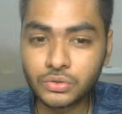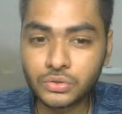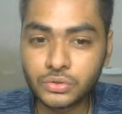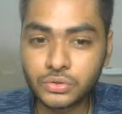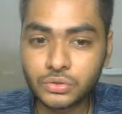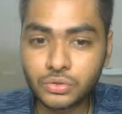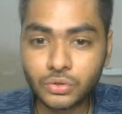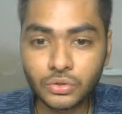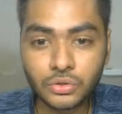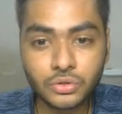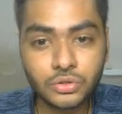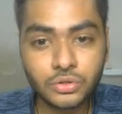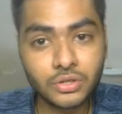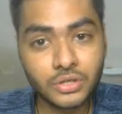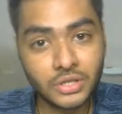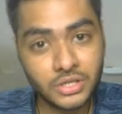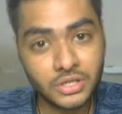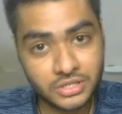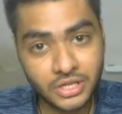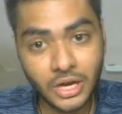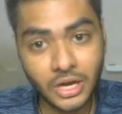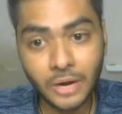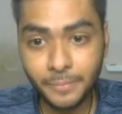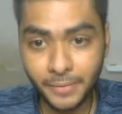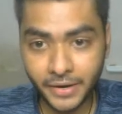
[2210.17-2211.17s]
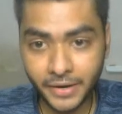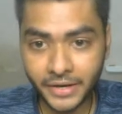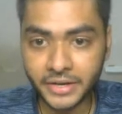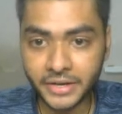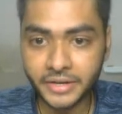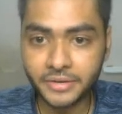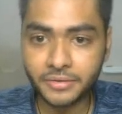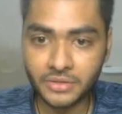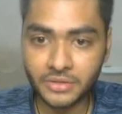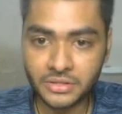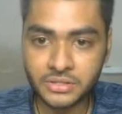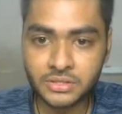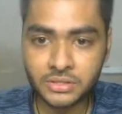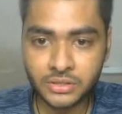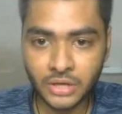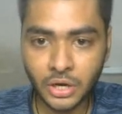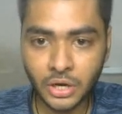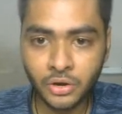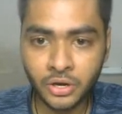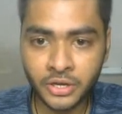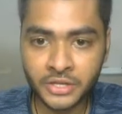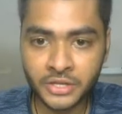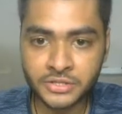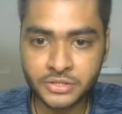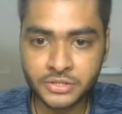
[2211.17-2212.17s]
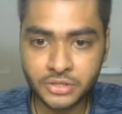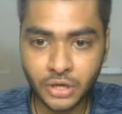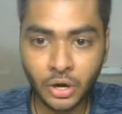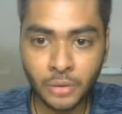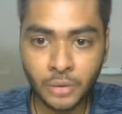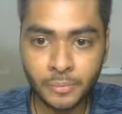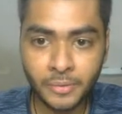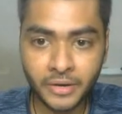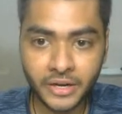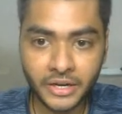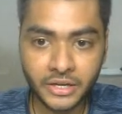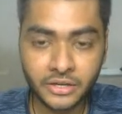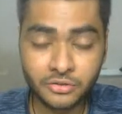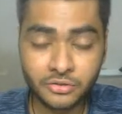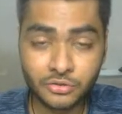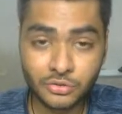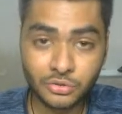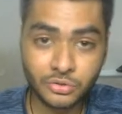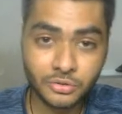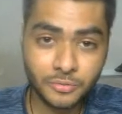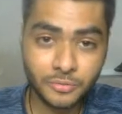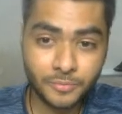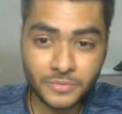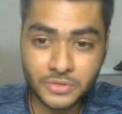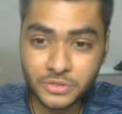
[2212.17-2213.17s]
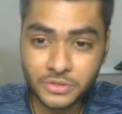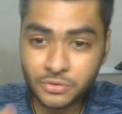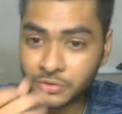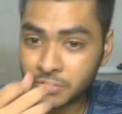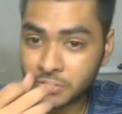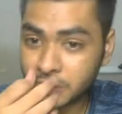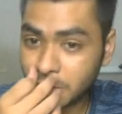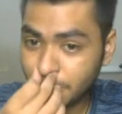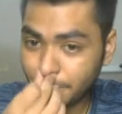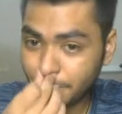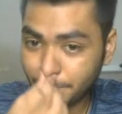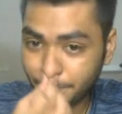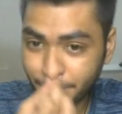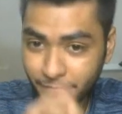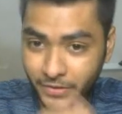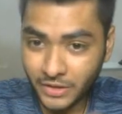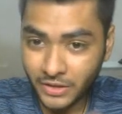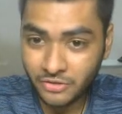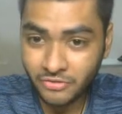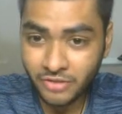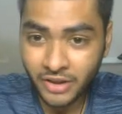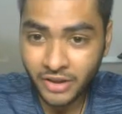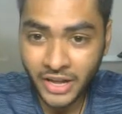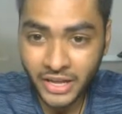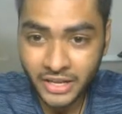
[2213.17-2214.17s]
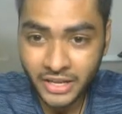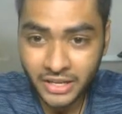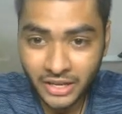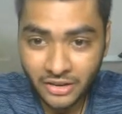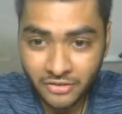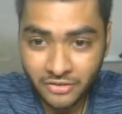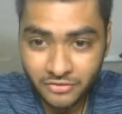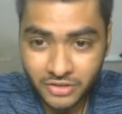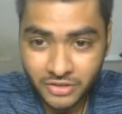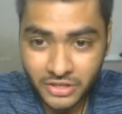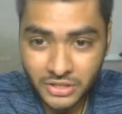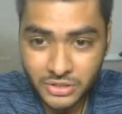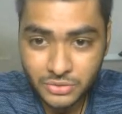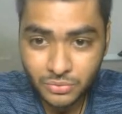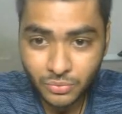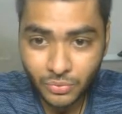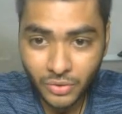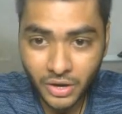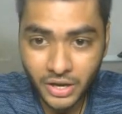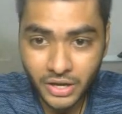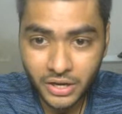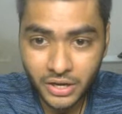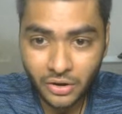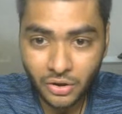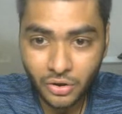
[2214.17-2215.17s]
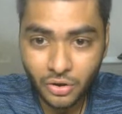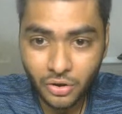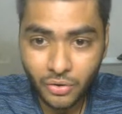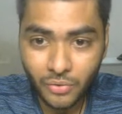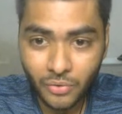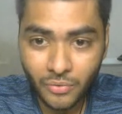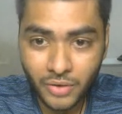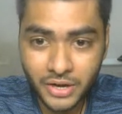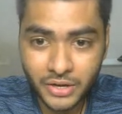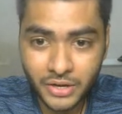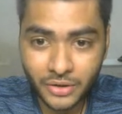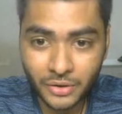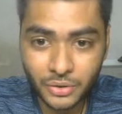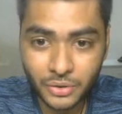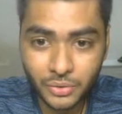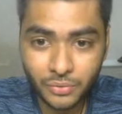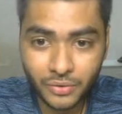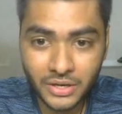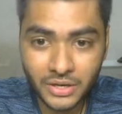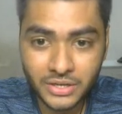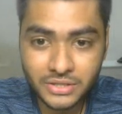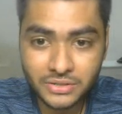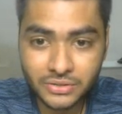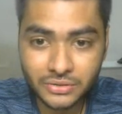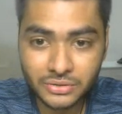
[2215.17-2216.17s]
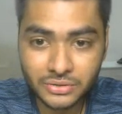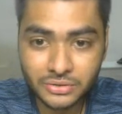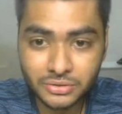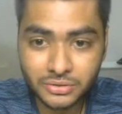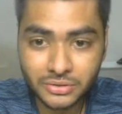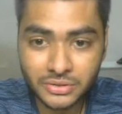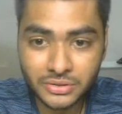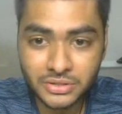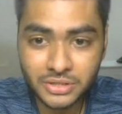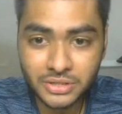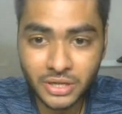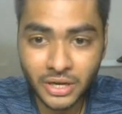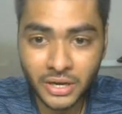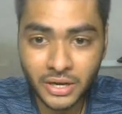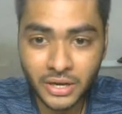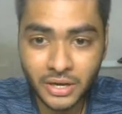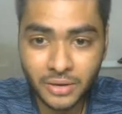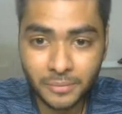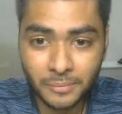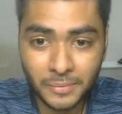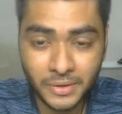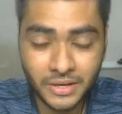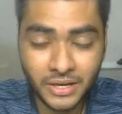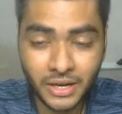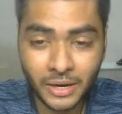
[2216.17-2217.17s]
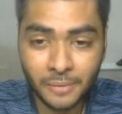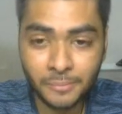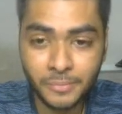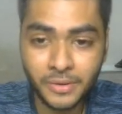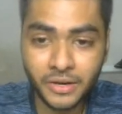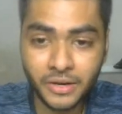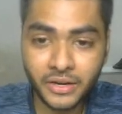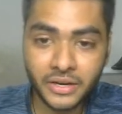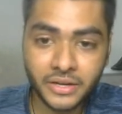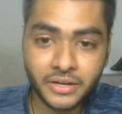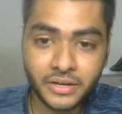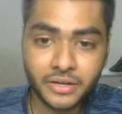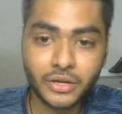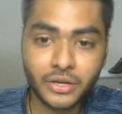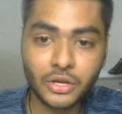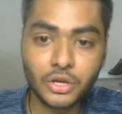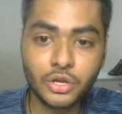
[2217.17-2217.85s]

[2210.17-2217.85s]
So it's updated, it's now updated. So you see, when I gave this 1 or 1 equal to 1, so it's been updated.